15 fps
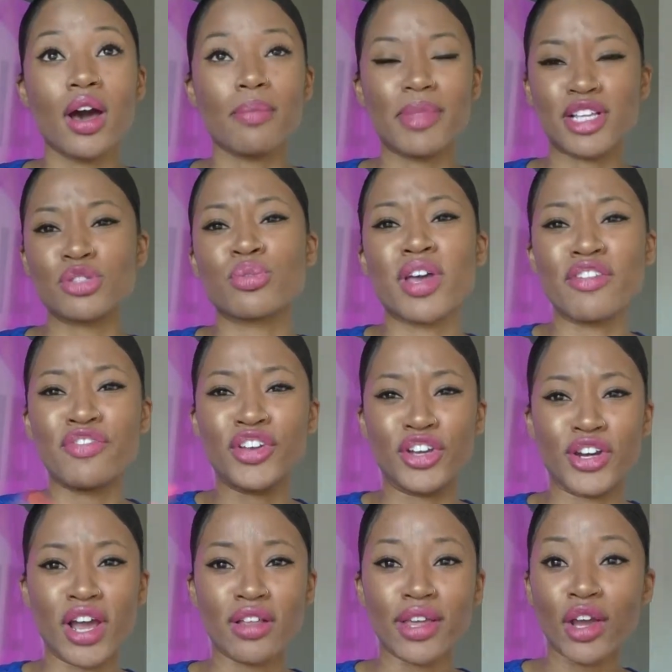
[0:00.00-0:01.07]
That's when I
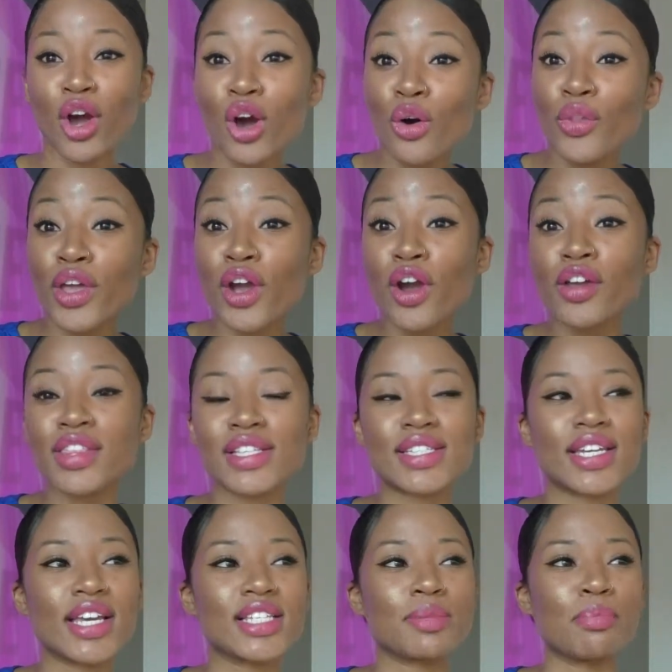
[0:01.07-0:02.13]
figured out, like, oh, they are in the
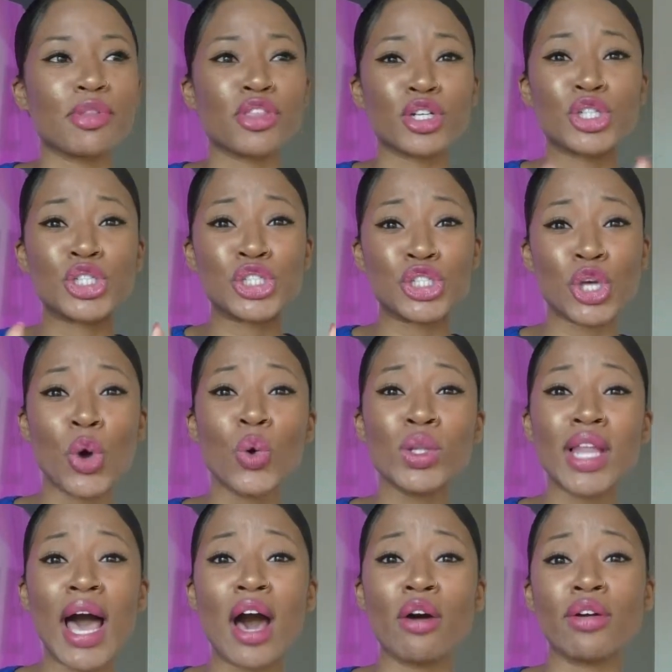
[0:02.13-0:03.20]
States, but they're so
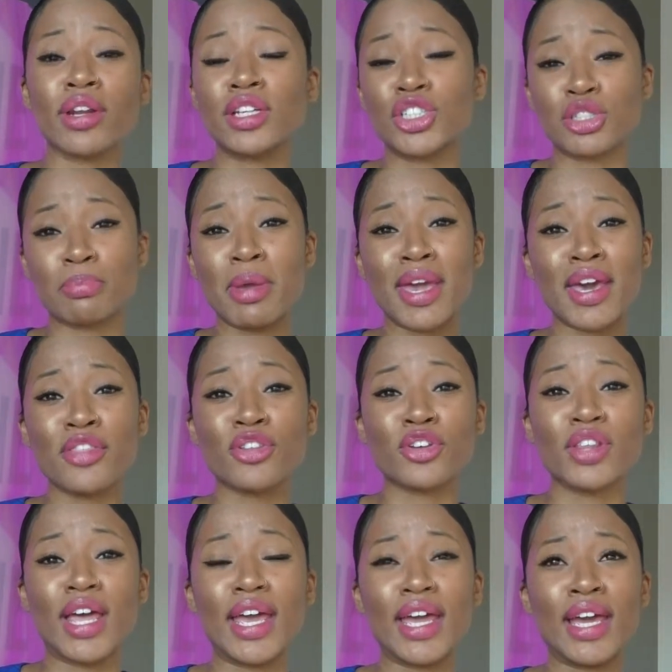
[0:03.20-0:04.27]
loud. In Japan, they're
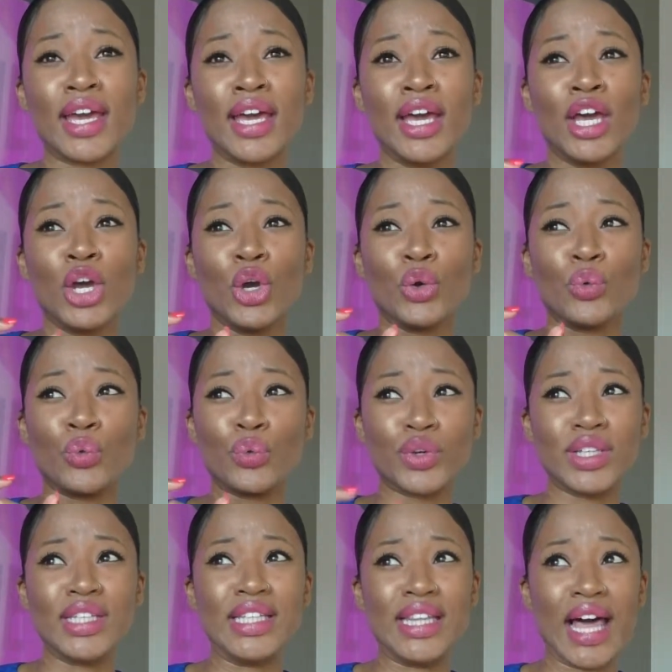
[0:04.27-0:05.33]
like
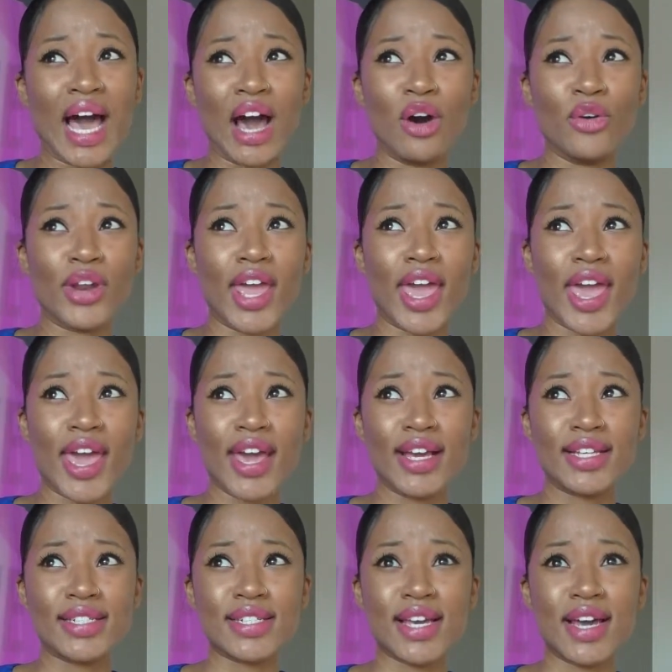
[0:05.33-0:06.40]
really loud,
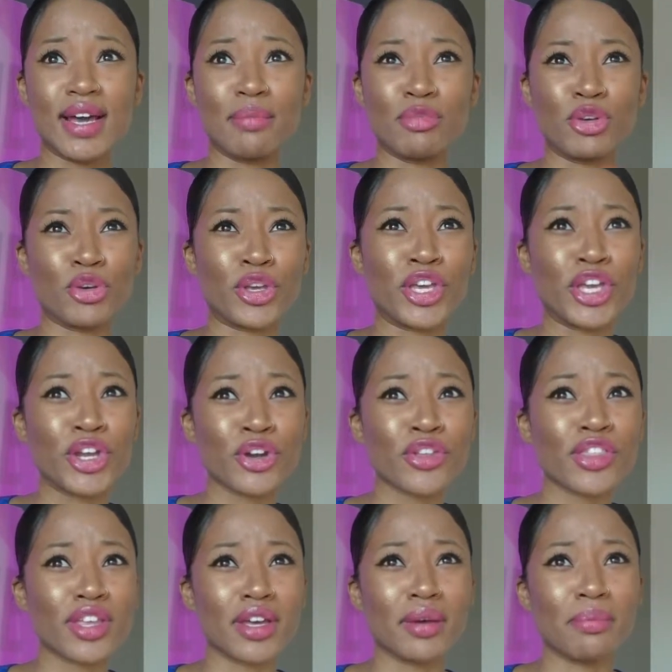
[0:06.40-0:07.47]
and you'll hear
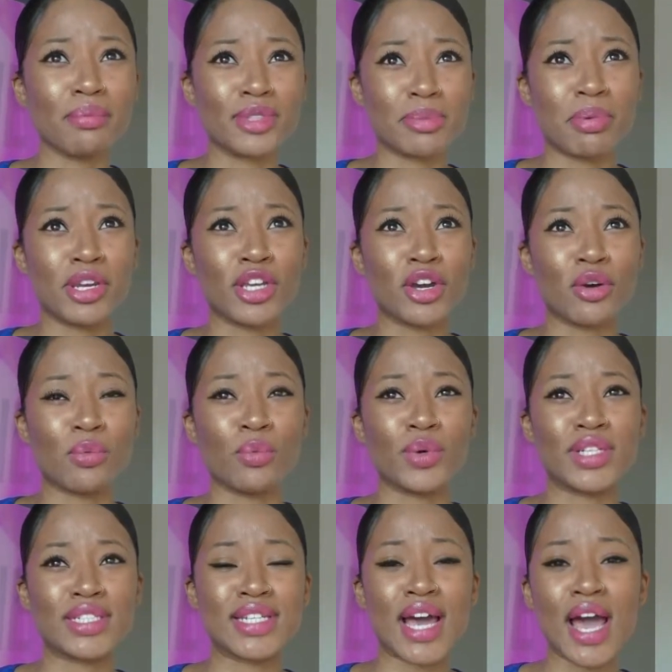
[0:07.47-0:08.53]
them depending on
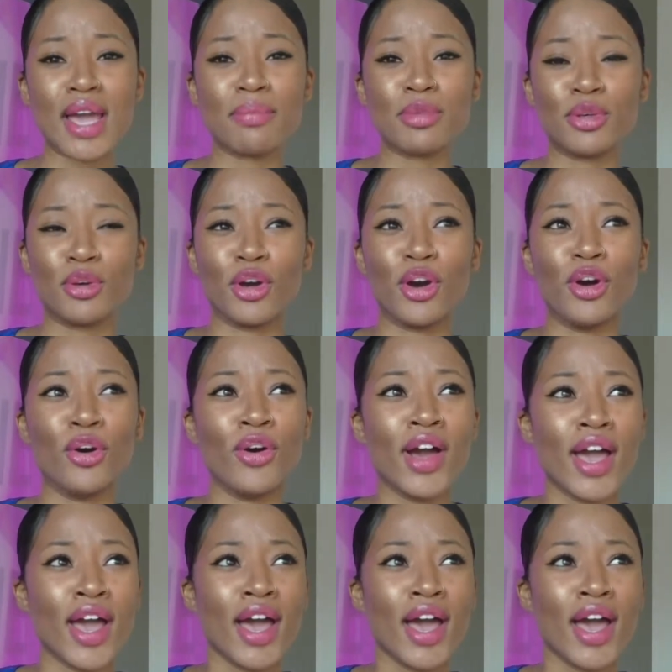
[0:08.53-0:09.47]
what time you go,